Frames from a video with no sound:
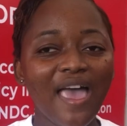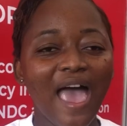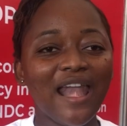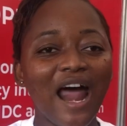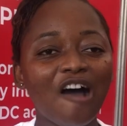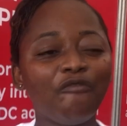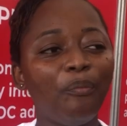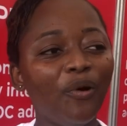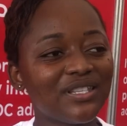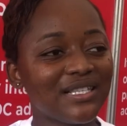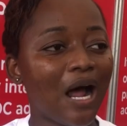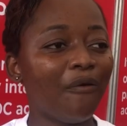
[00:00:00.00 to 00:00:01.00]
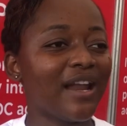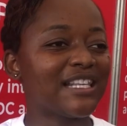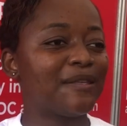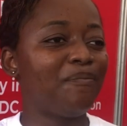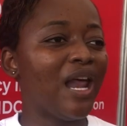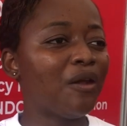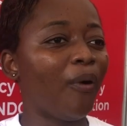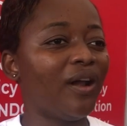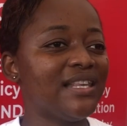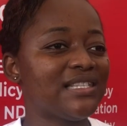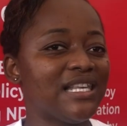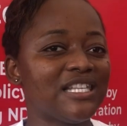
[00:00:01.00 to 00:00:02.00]
and have booths that would explain
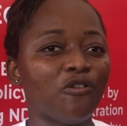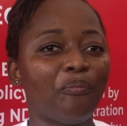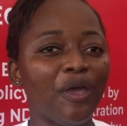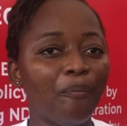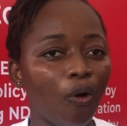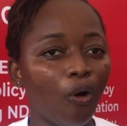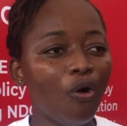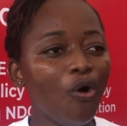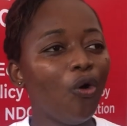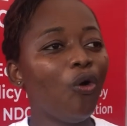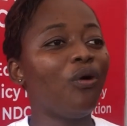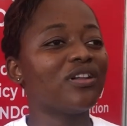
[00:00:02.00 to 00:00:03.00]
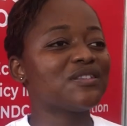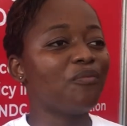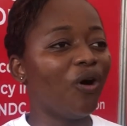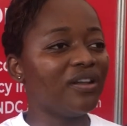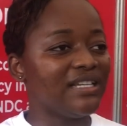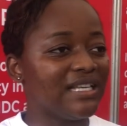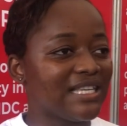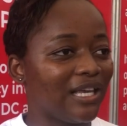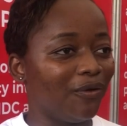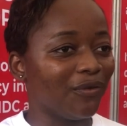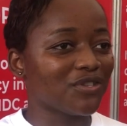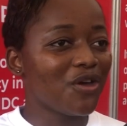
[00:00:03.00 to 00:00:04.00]
policies to people who want more details.